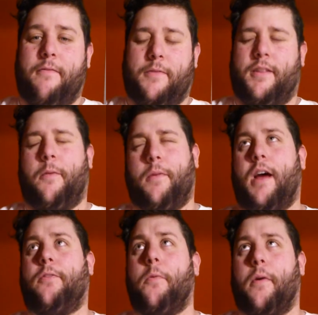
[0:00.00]
They were
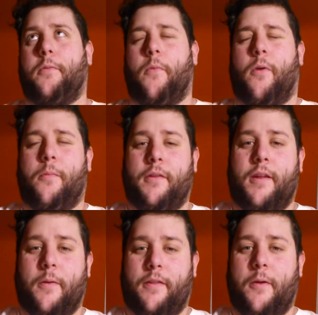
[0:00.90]
not too much more, but
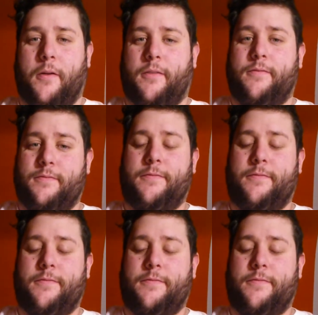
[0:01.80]
they were